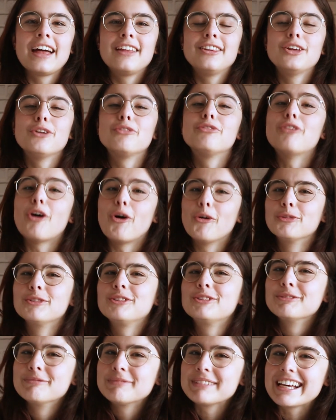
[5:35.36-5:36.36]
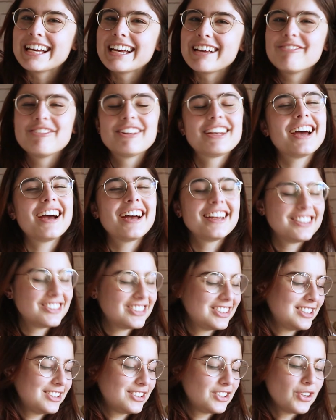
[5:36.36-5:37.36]
the phone to play, but I
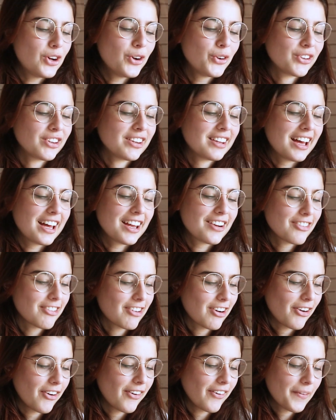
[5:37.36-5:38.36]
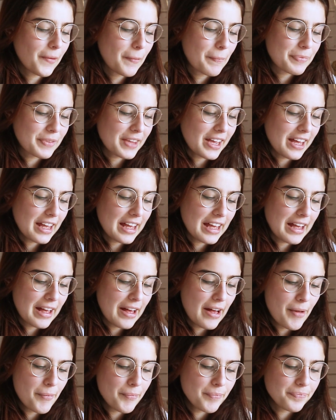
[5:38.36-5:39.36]
just don't. I don't know.
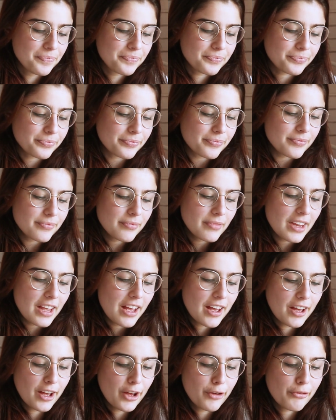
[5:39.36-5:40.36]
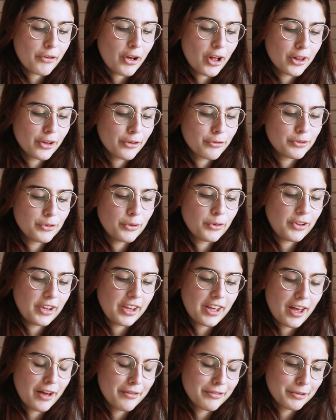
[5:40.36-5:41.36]
Have Call of
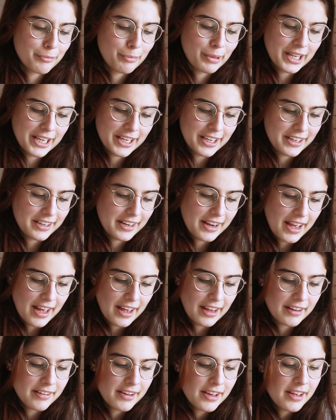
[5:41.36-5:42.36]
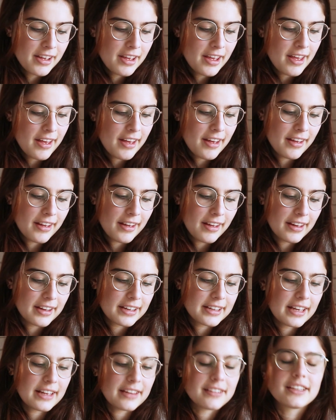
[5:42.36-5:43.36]
Duty, haven't played it yet.
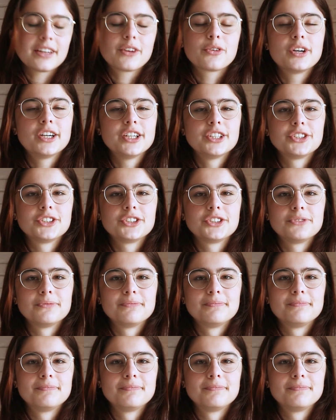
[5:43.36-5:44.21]
Candy Crush.